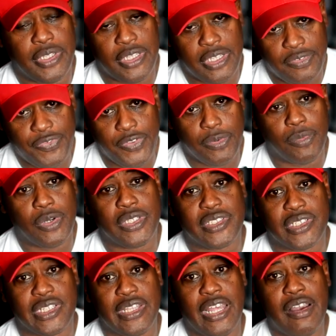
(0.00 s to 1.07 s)
if you want
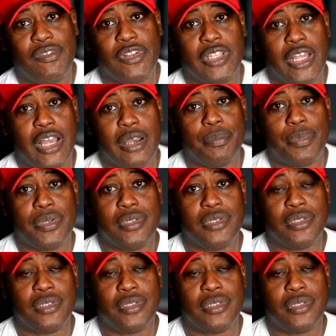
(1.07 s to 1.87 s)
to level up,